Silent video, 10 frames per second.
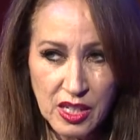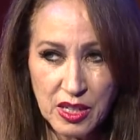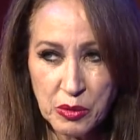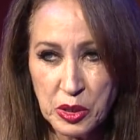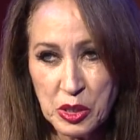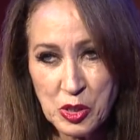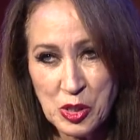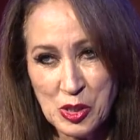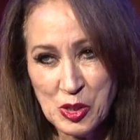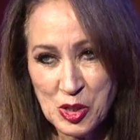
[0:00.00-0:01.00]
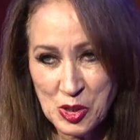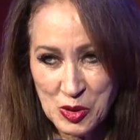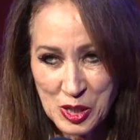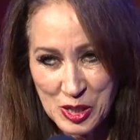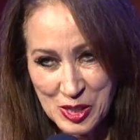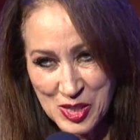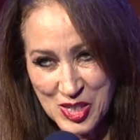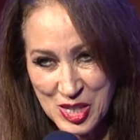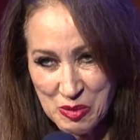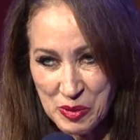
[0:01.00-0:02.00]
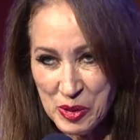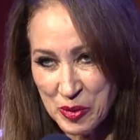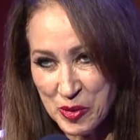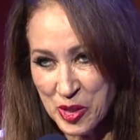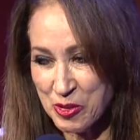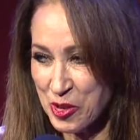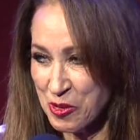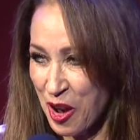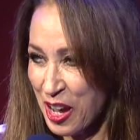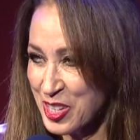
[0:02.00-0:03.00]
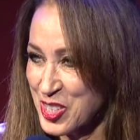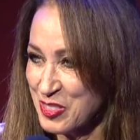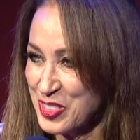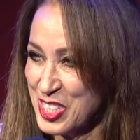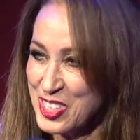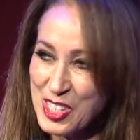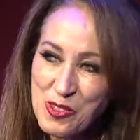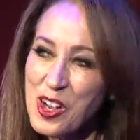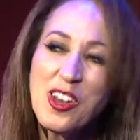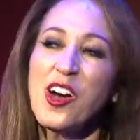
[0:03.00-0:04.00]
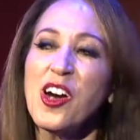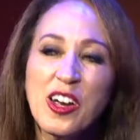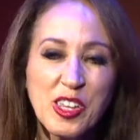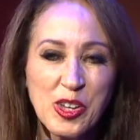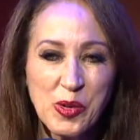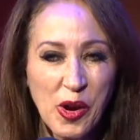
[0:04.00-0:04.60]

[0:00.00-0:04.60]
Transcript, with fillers: and went into the streets, and people would throw rocks at me and say, What are you?